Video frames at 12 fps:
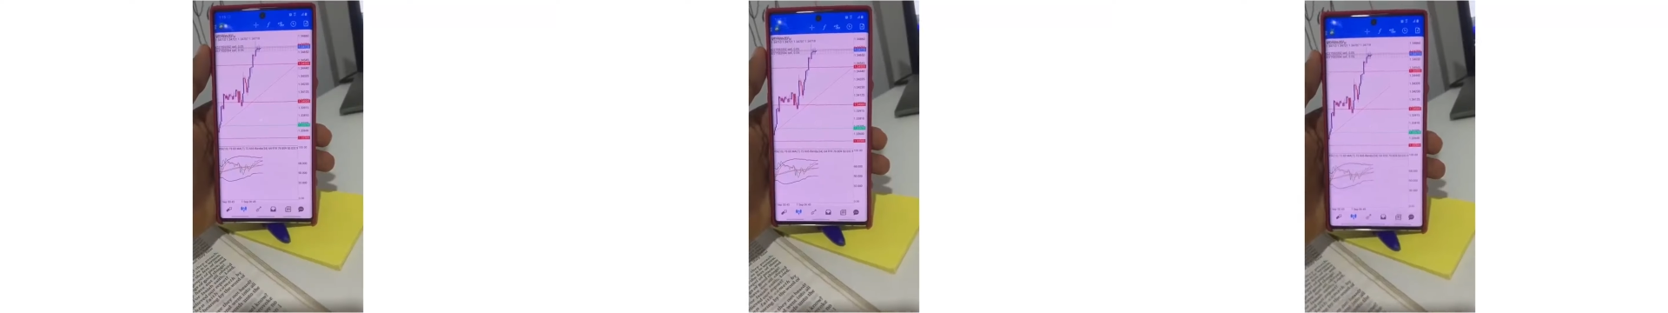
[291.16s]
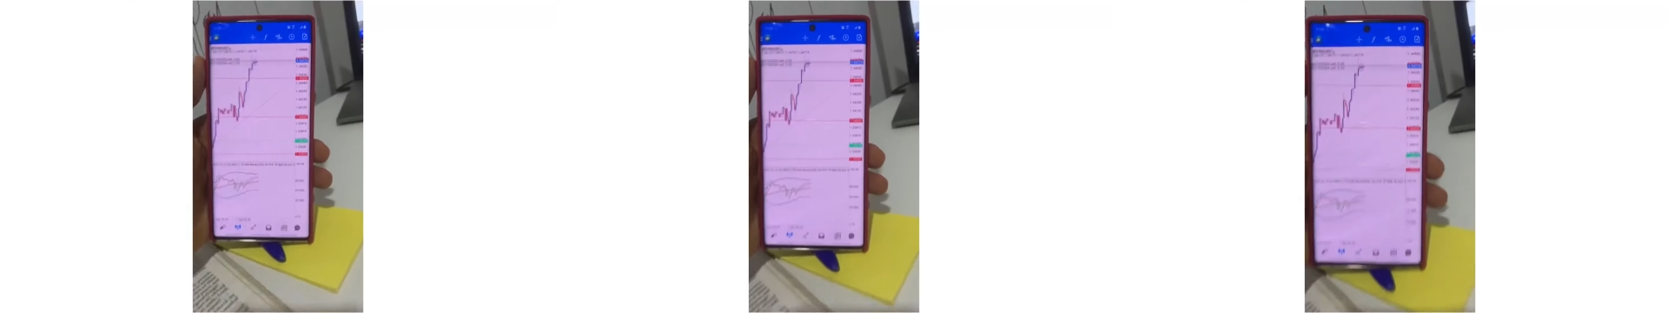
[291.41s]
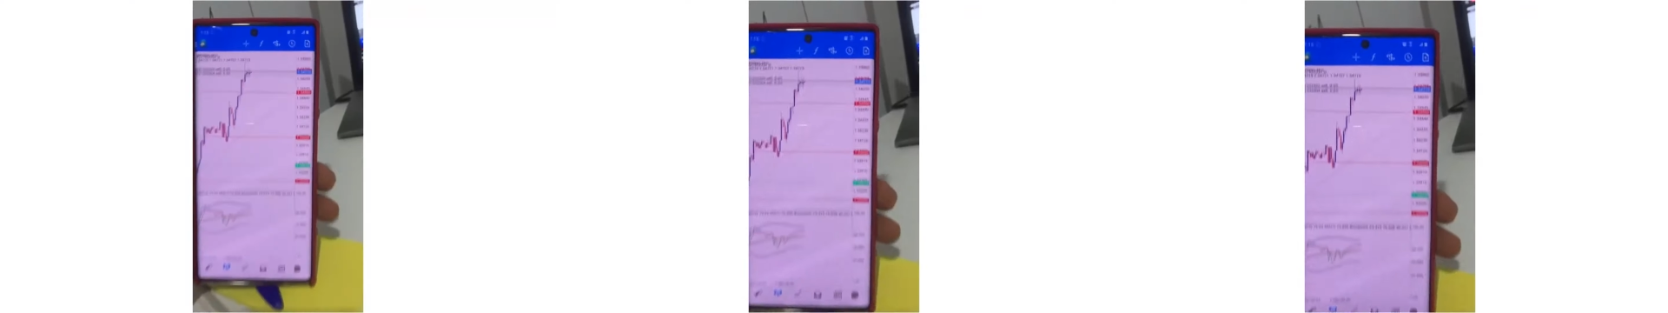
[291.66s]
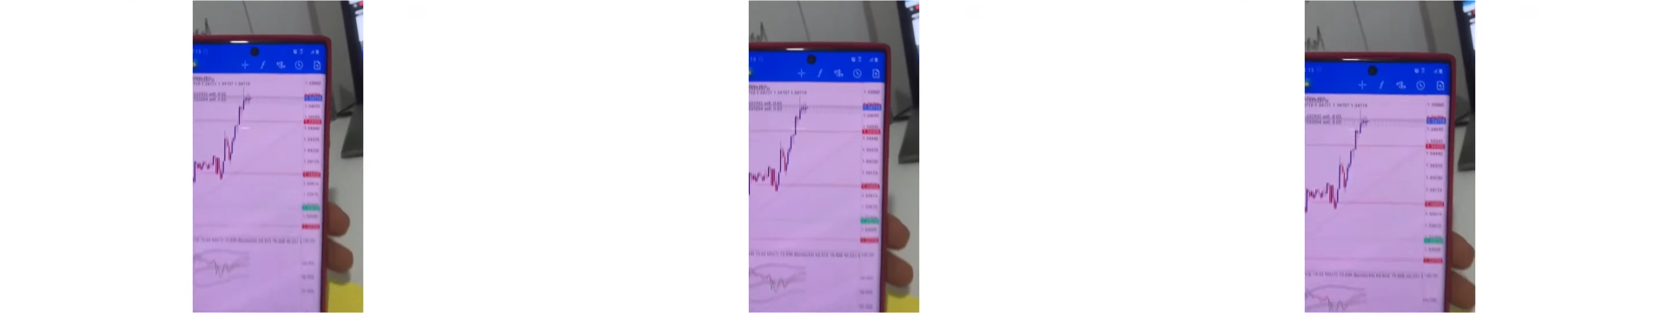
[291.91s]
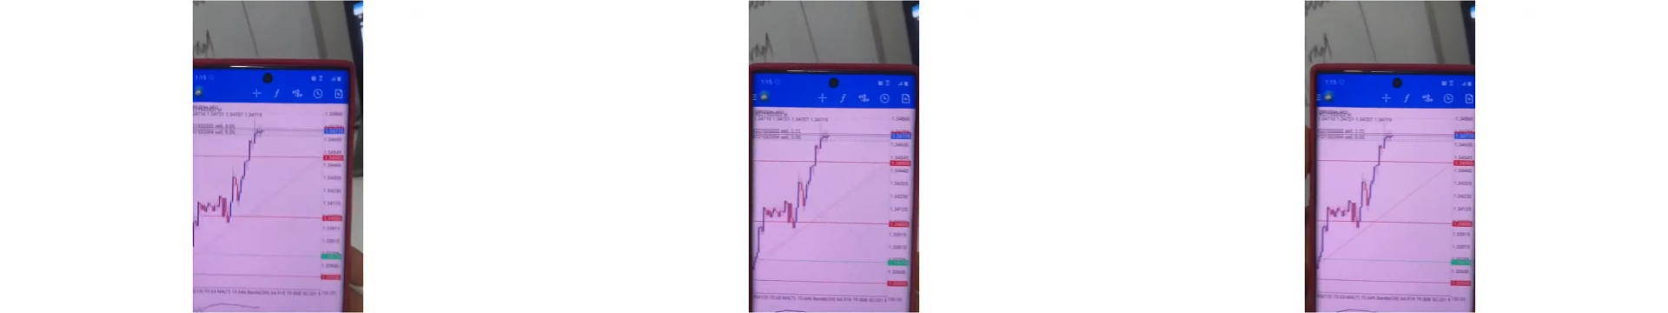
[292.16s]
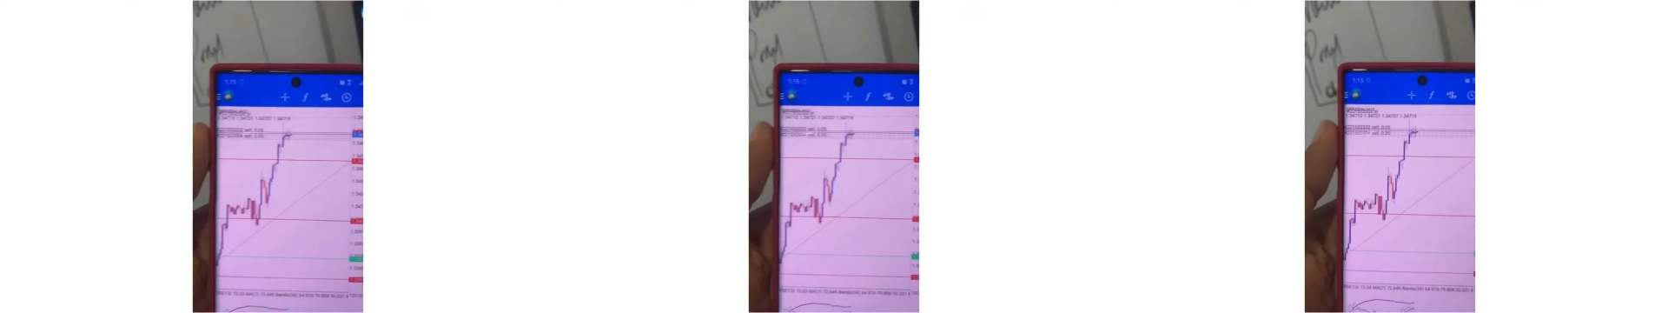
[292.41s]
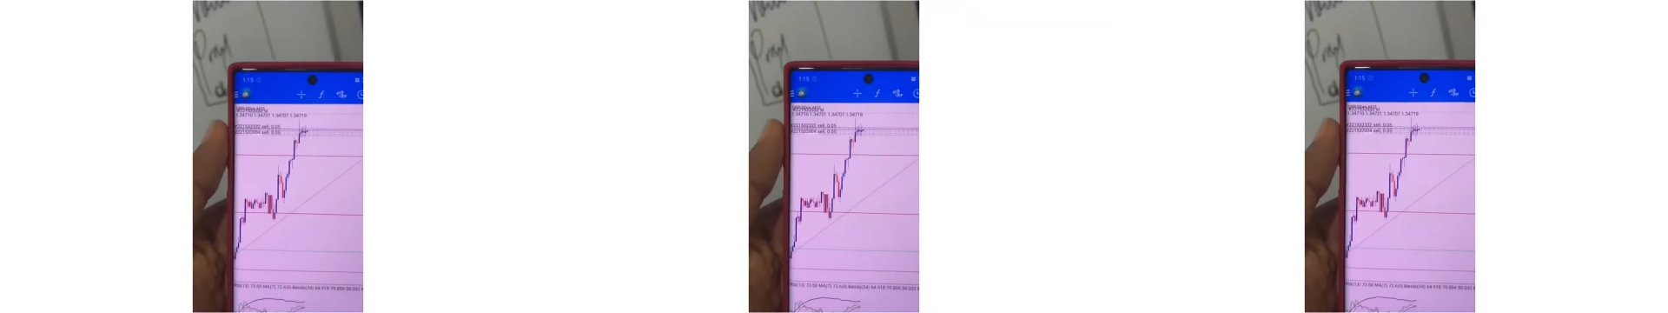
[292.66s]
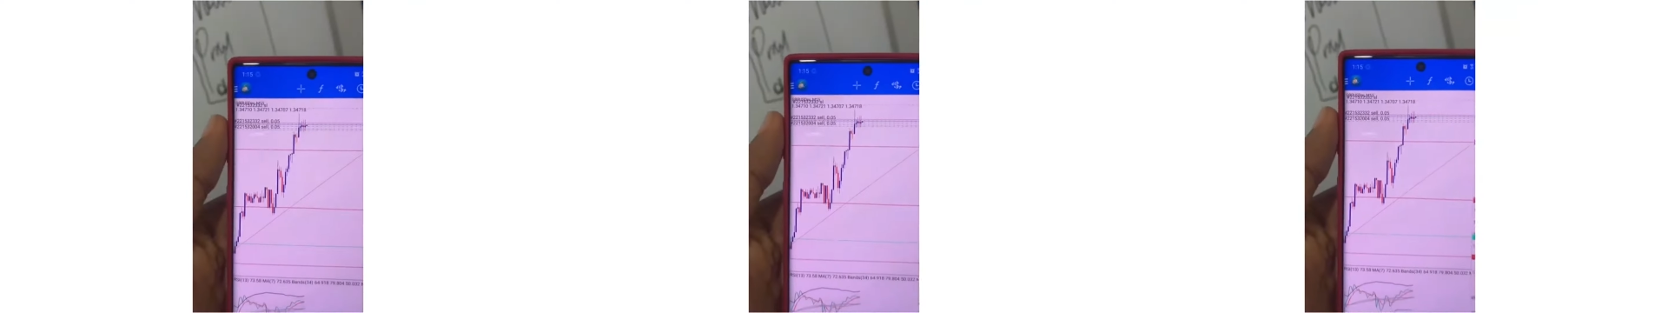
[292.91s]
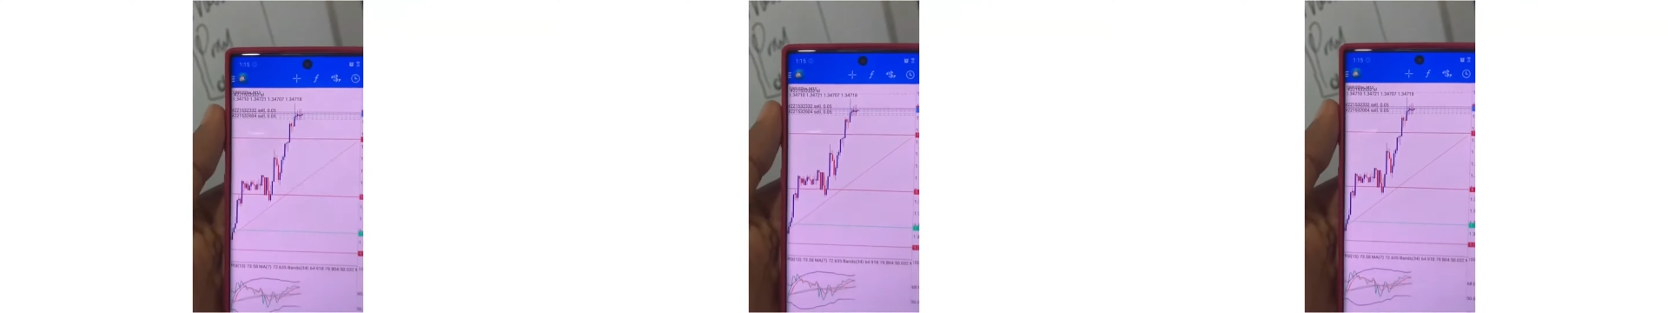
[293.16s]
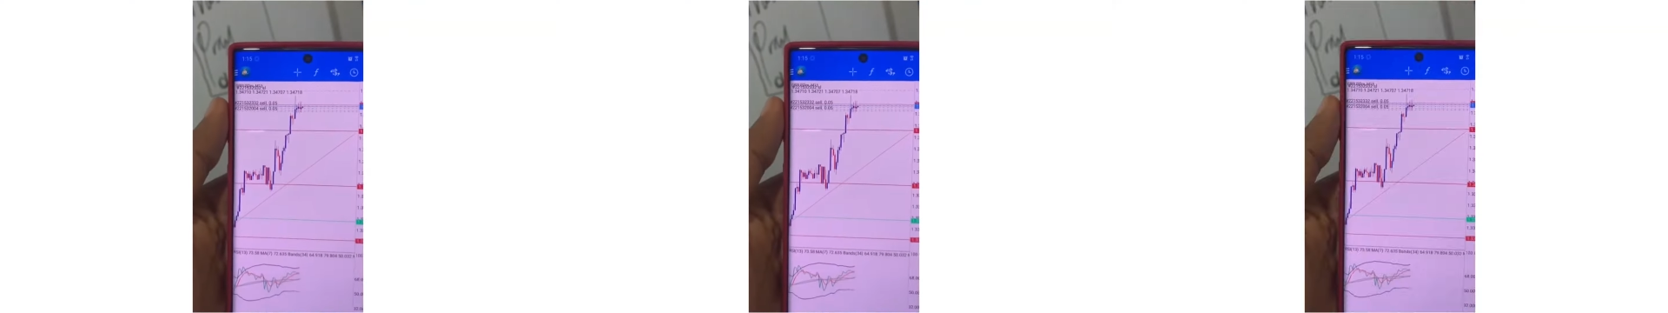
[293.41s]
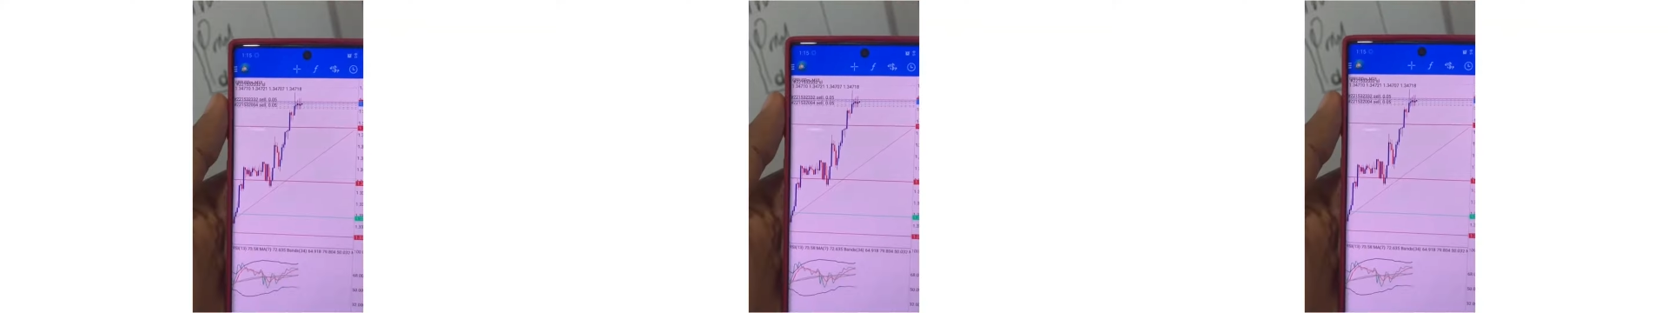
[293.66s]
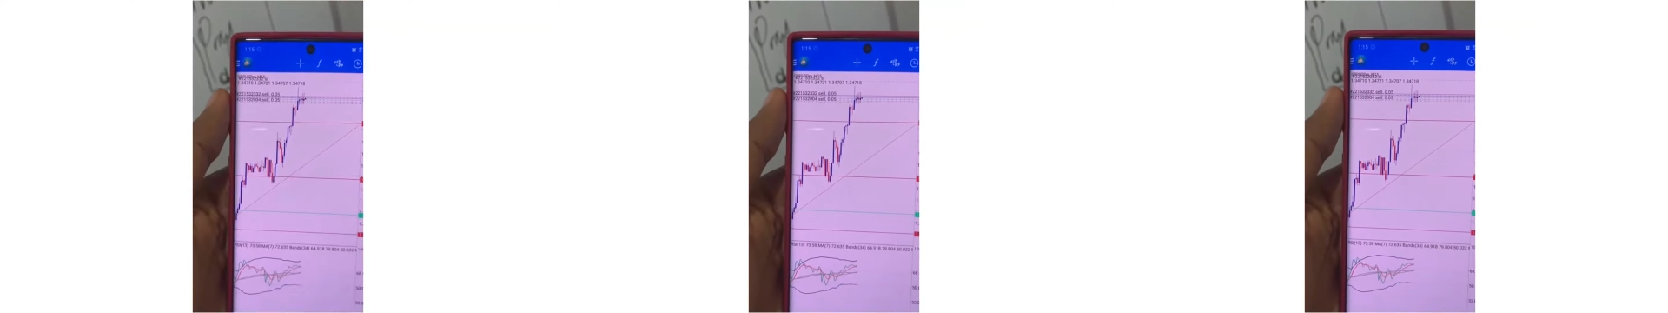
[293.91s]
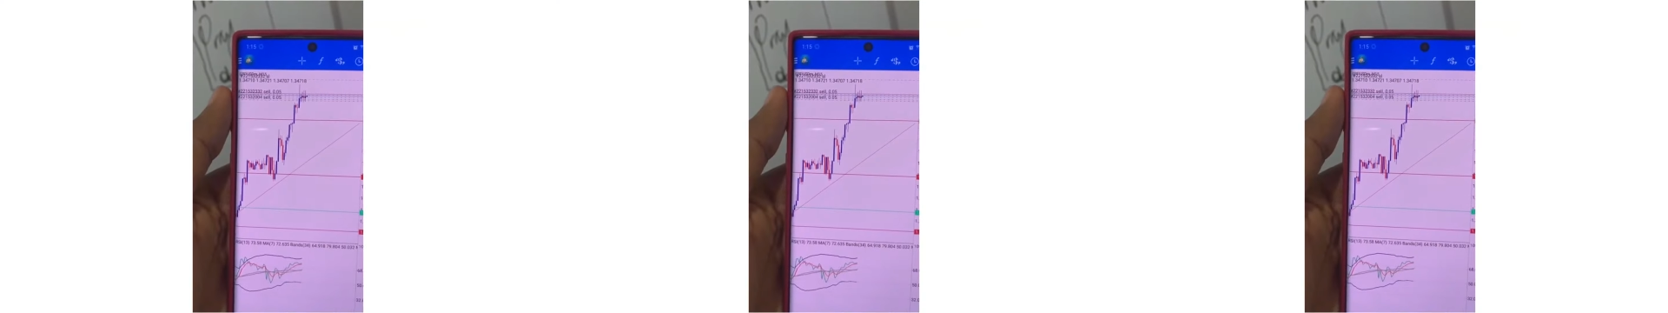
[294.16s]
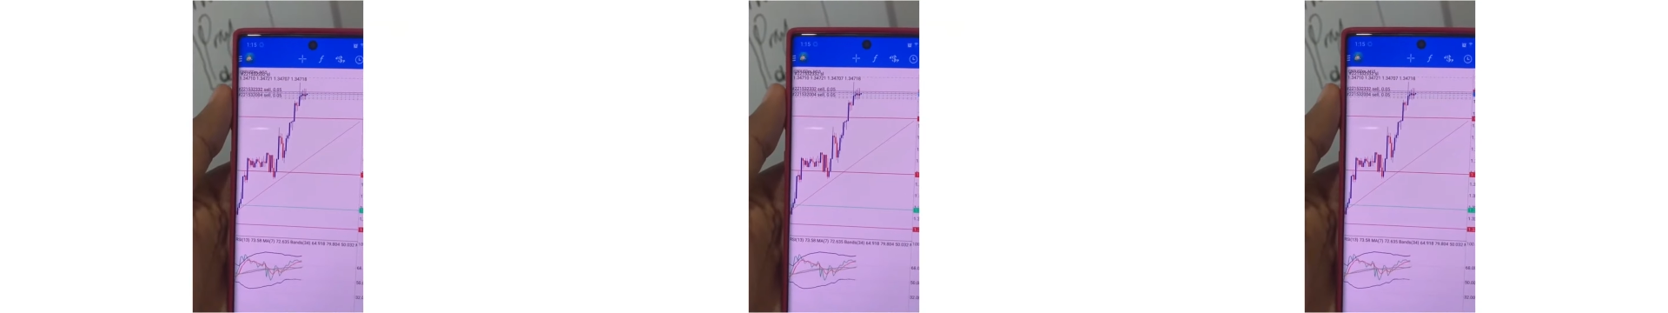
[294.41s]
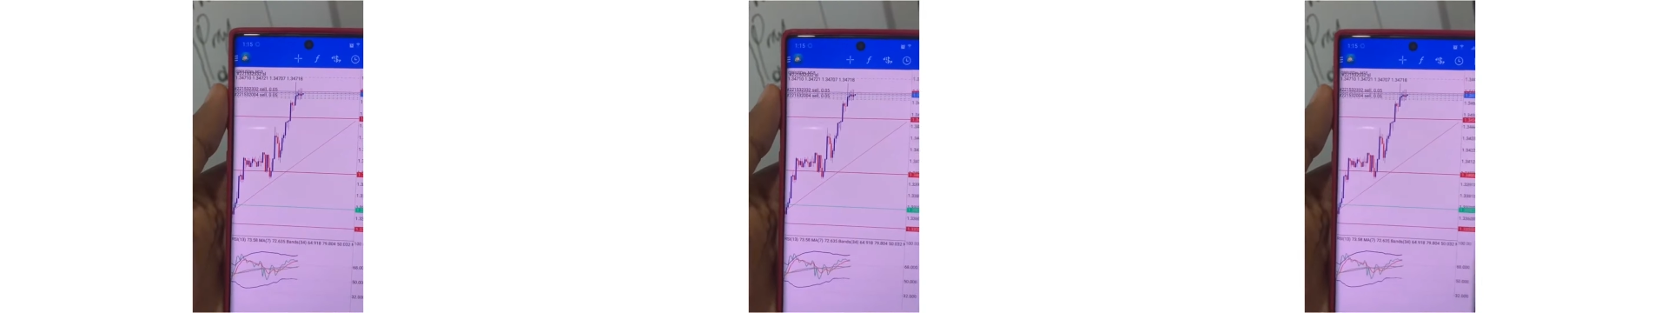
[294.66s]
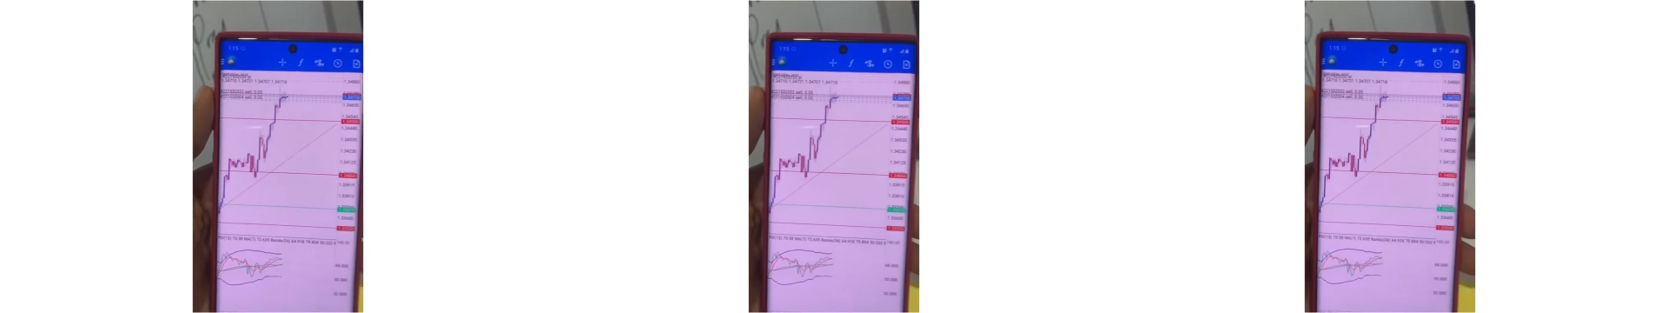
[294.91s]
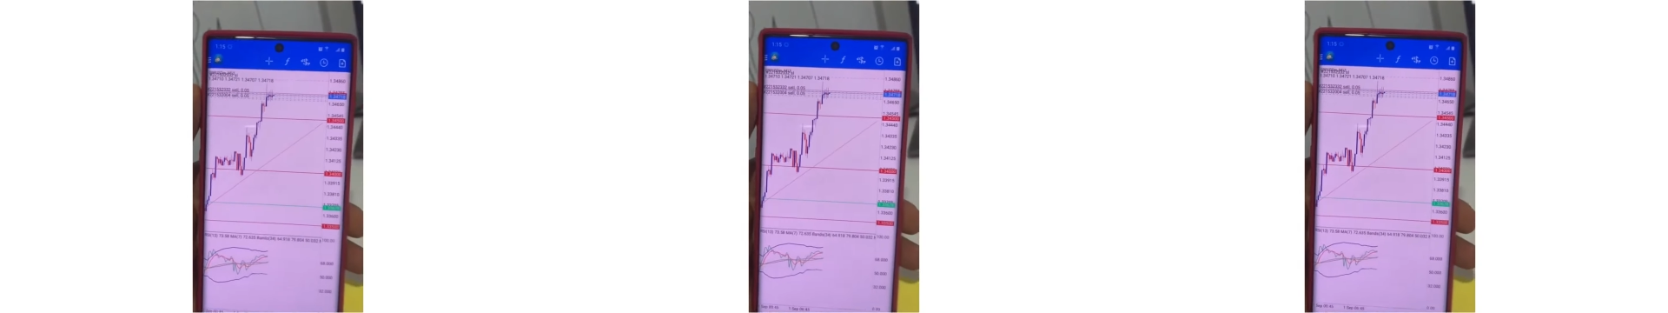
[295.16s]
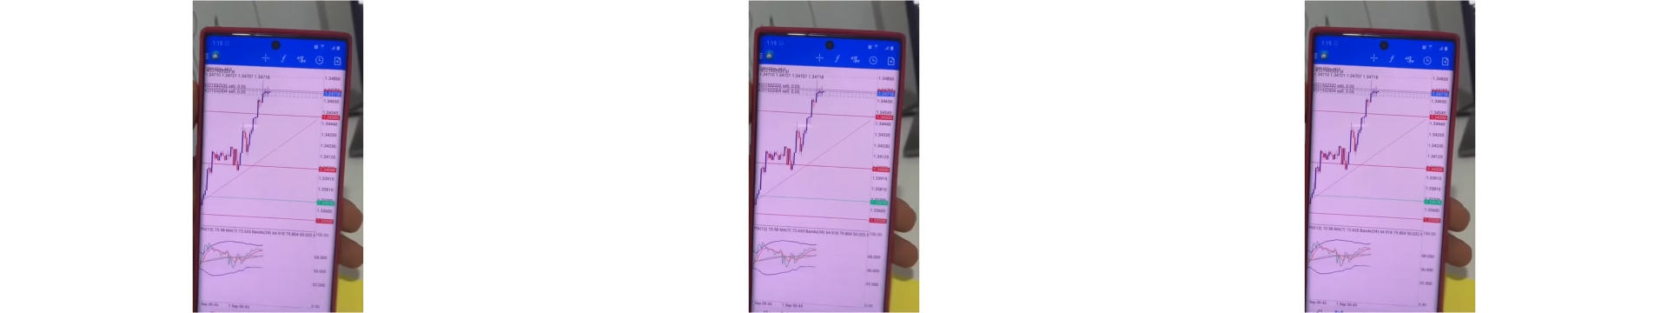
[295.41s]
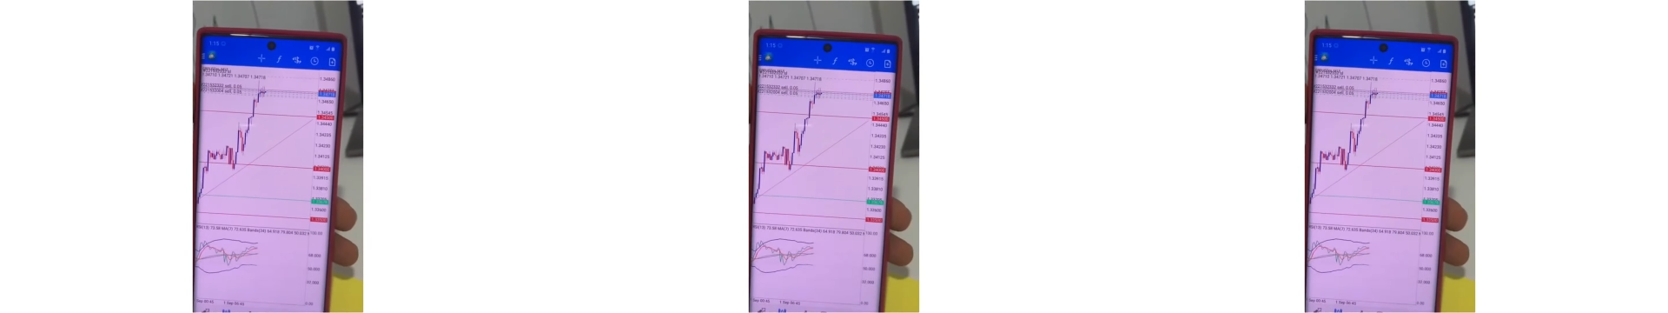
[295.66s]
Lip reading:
[unreadable: no face in view]